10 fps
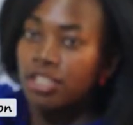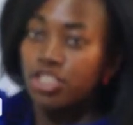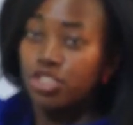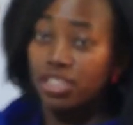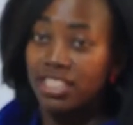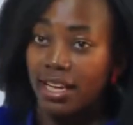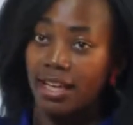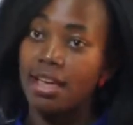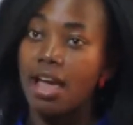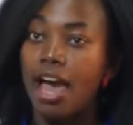
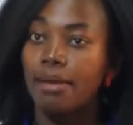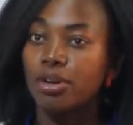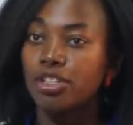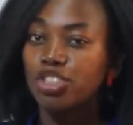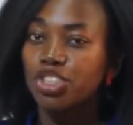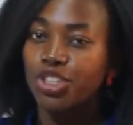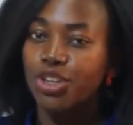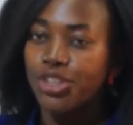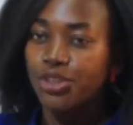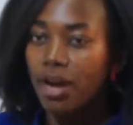Today, I'm going to
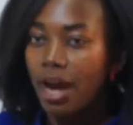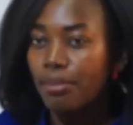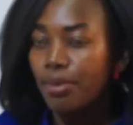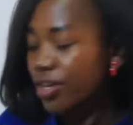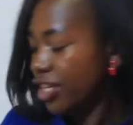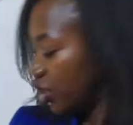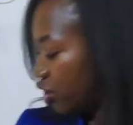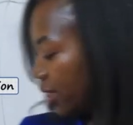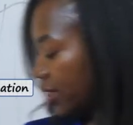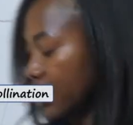show you a more
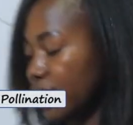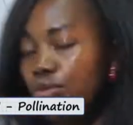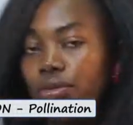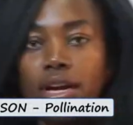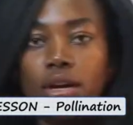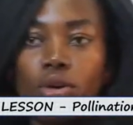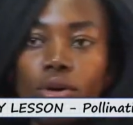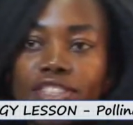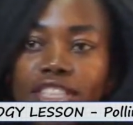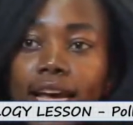interesting way
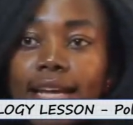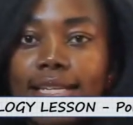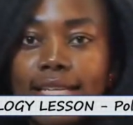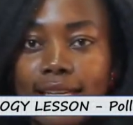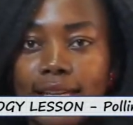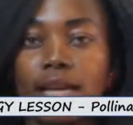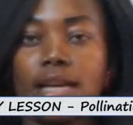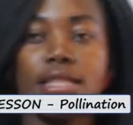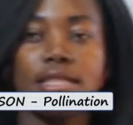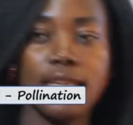of studying
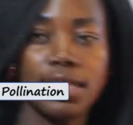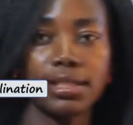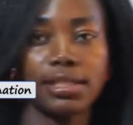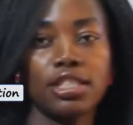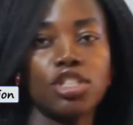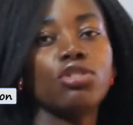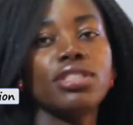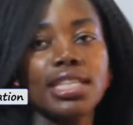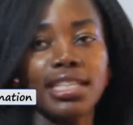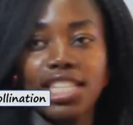this
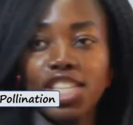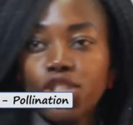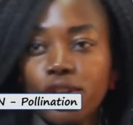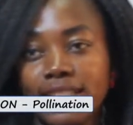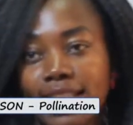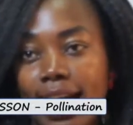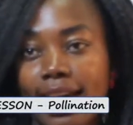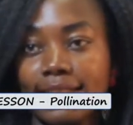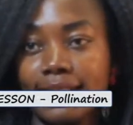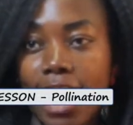using Digital
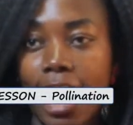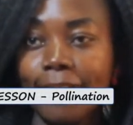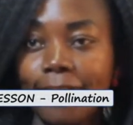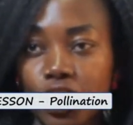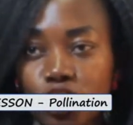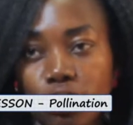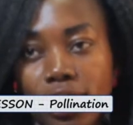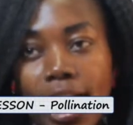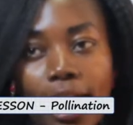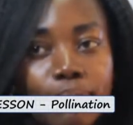Science and Virtual
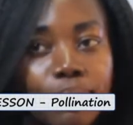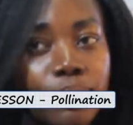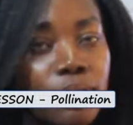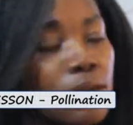Lab.